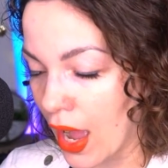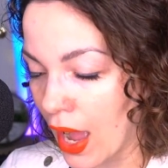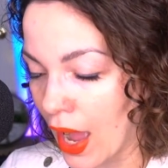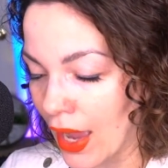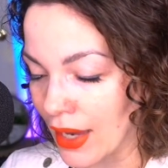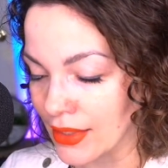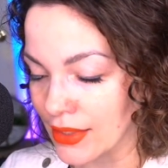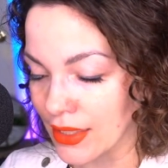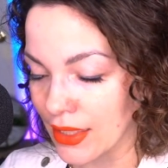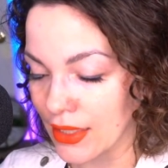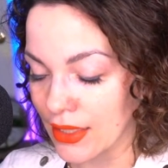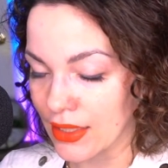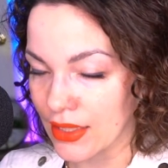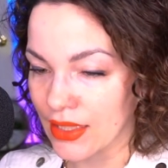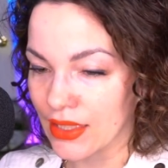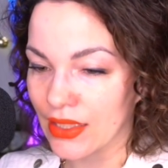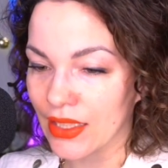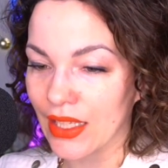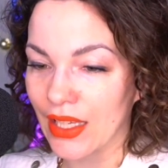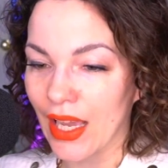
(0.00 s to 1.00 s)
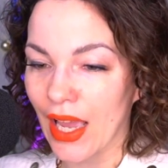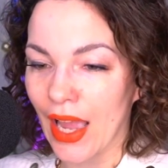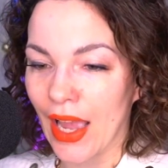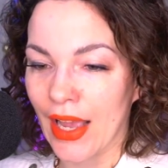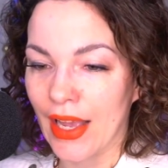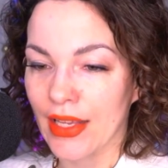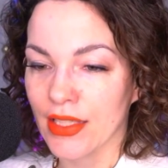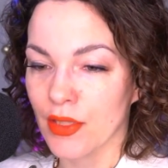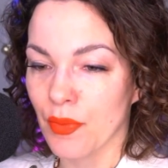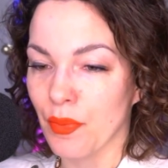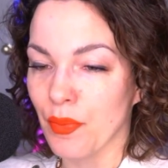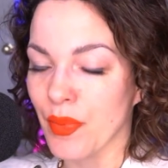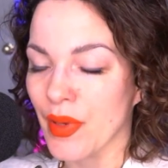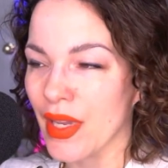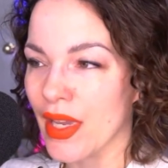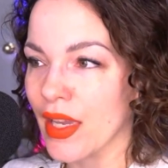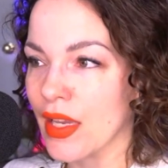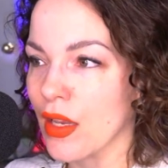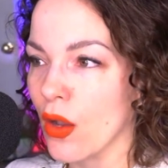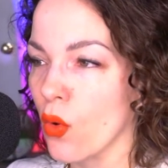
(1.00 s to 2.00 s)
I didn't see as
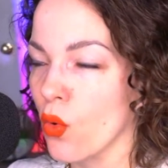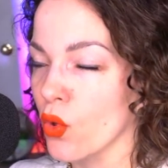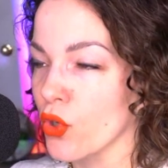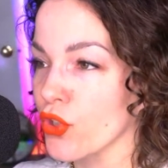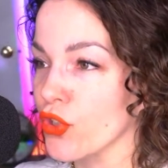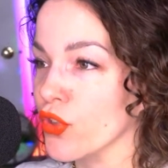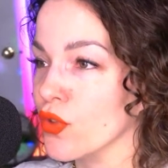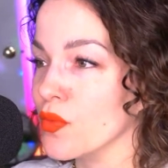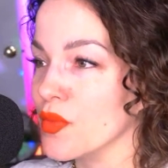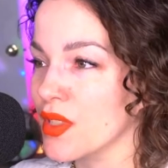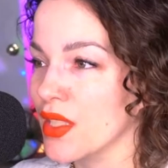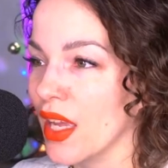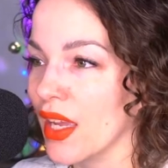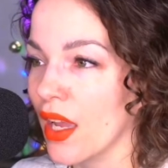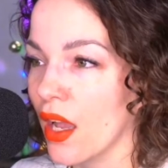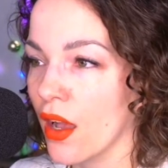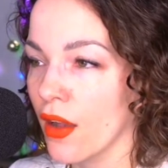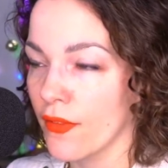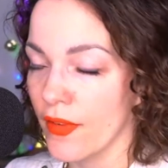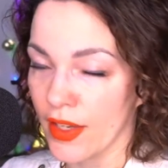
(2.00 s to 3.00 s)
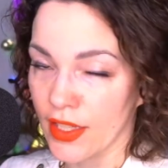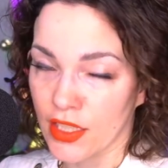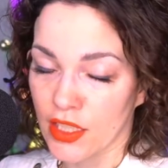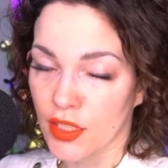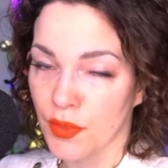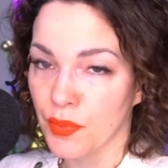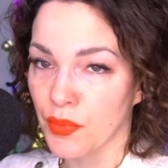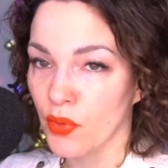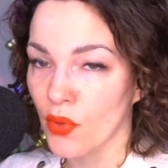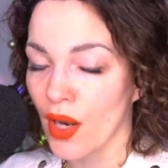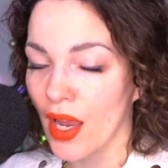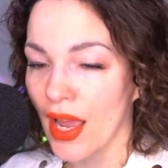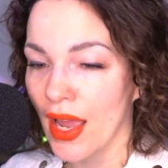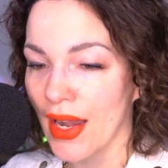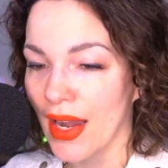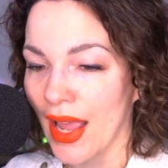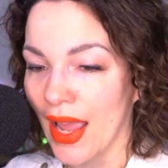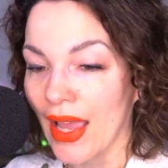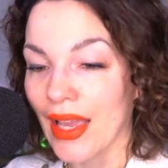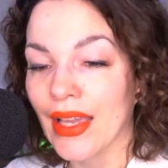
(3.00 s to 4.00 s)
big or doomsday of a
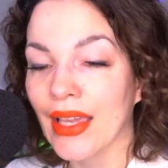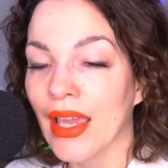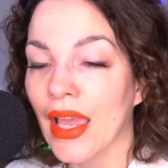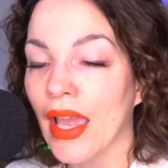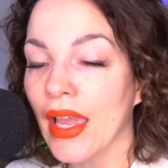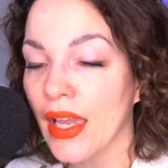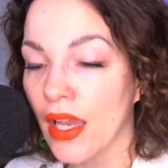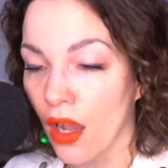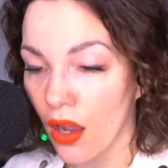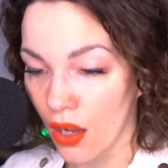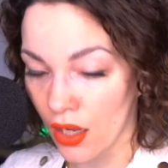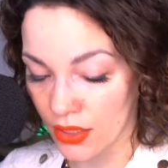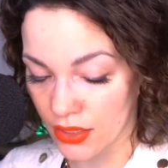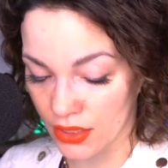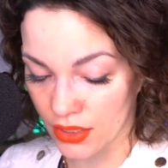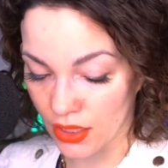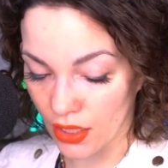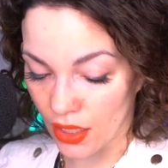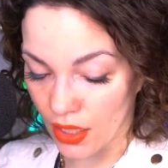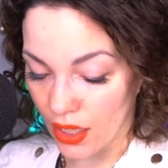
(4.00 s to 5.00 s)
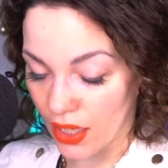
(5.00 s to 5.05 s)
spread and chaos,